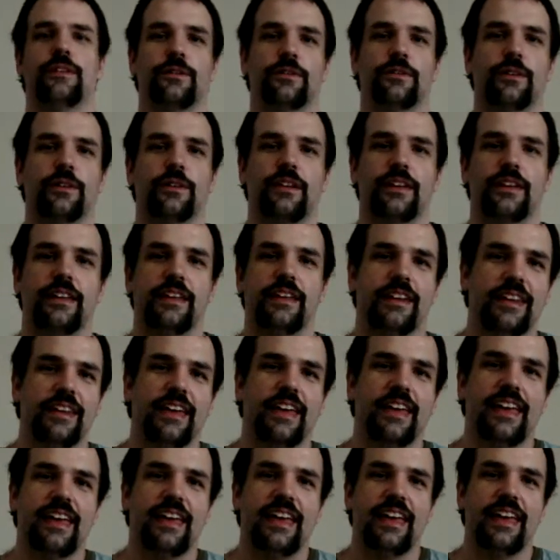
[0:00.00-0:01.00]
Oregon,
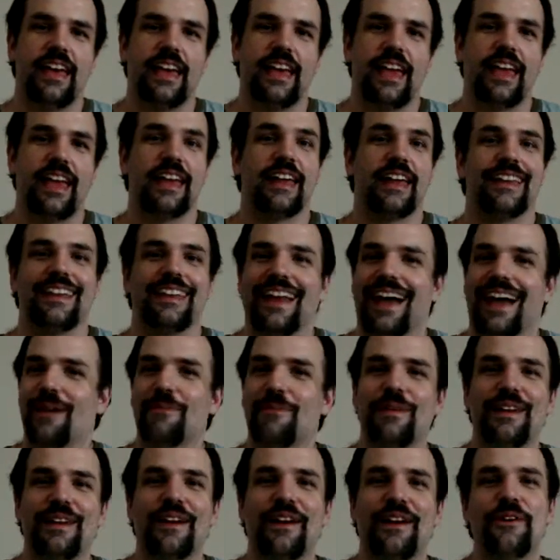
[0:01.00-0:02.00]
and I'm
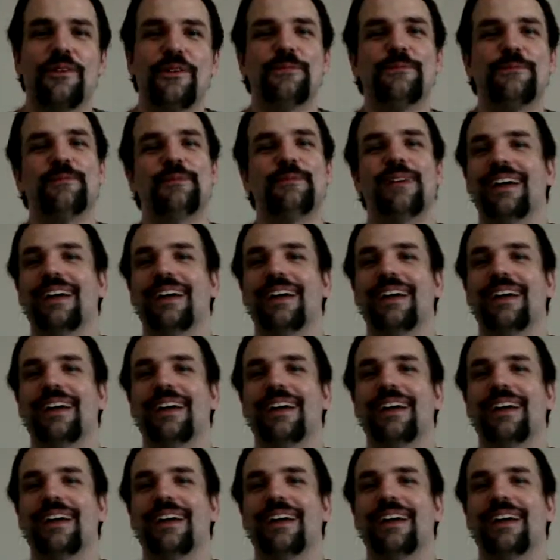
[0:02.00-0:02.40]
at home,